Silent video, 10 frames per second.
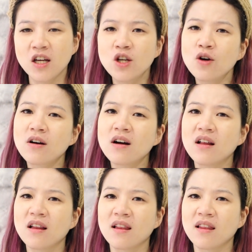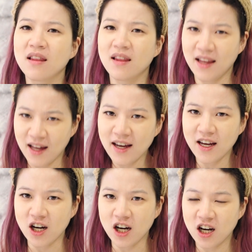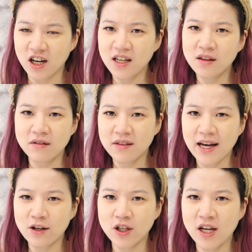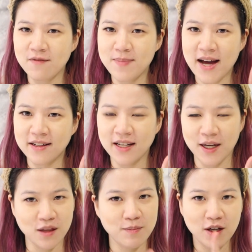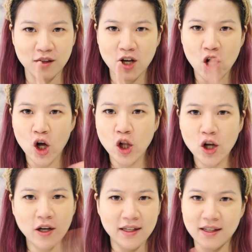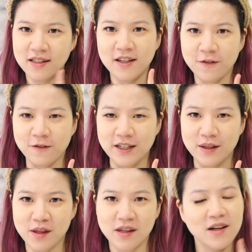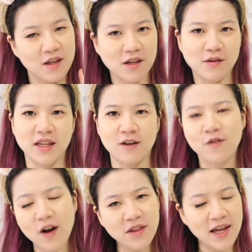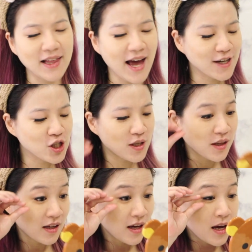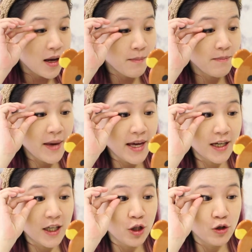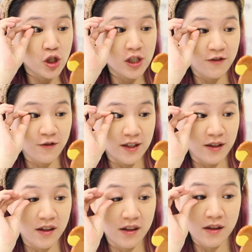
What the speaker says: you're a liar. Either that or you have bad taste, because look at the difference. Seriously, false lashes make a huge difference.